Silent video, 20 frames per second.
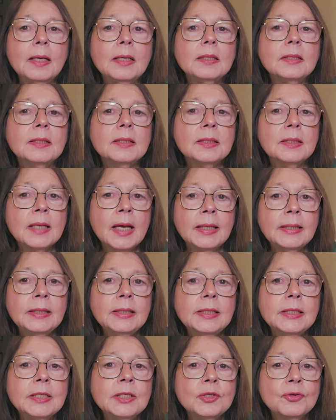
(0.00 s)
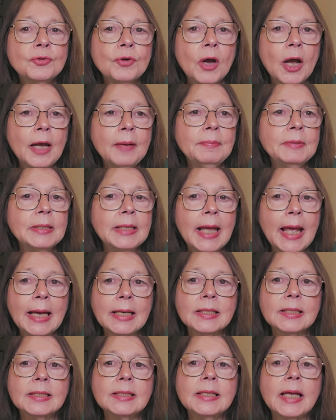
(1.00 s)
Sutton described it
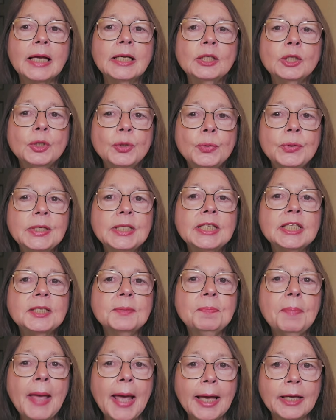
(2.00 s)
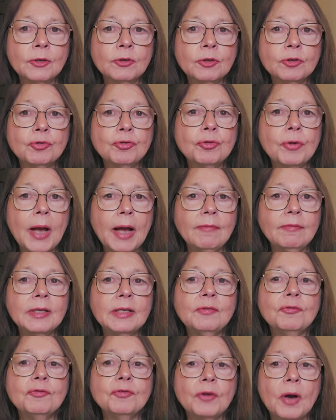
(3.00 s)
as diluted spatter
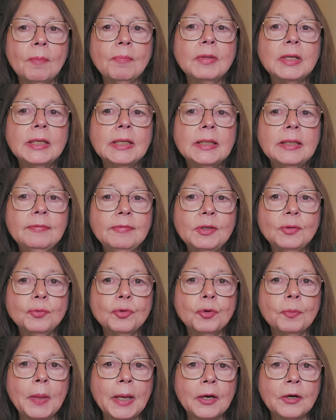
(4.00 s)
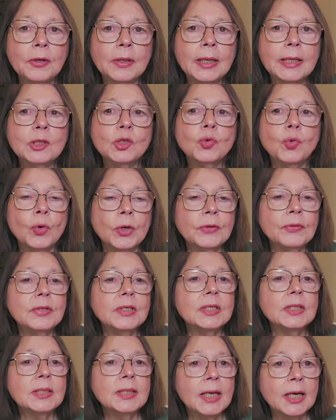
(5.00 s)
traveling from the living room area toward the
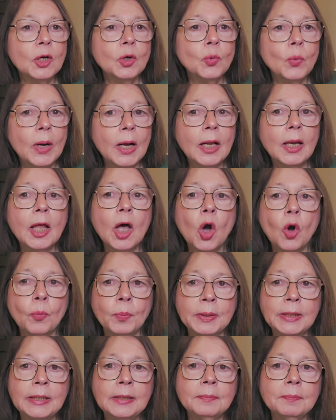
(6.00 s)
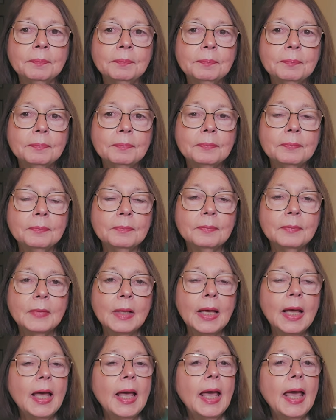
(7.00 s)
stairwell opening.
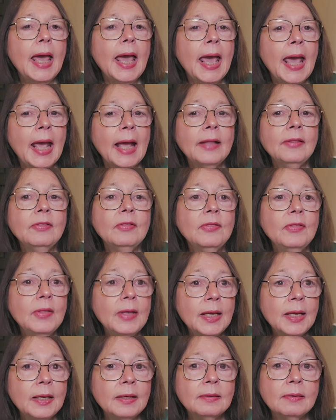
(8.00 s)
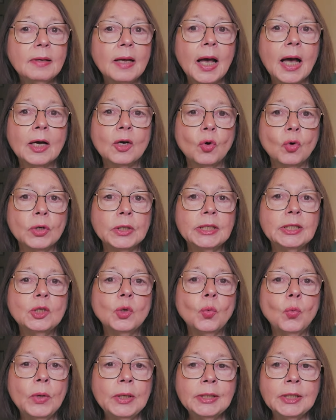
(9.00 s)
And then, according to
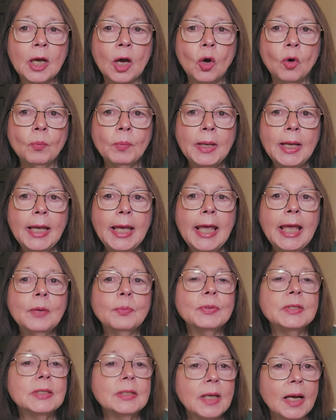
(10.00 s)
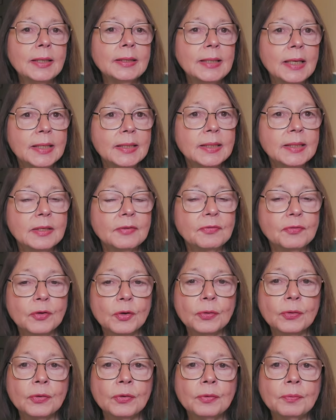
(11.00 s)
Whitcomb, it was not tested
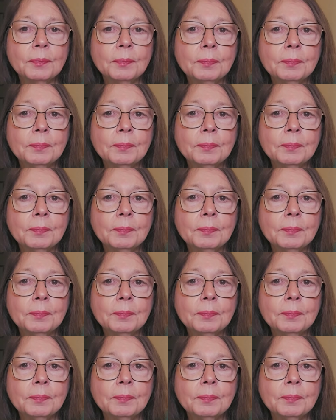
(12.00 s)
further.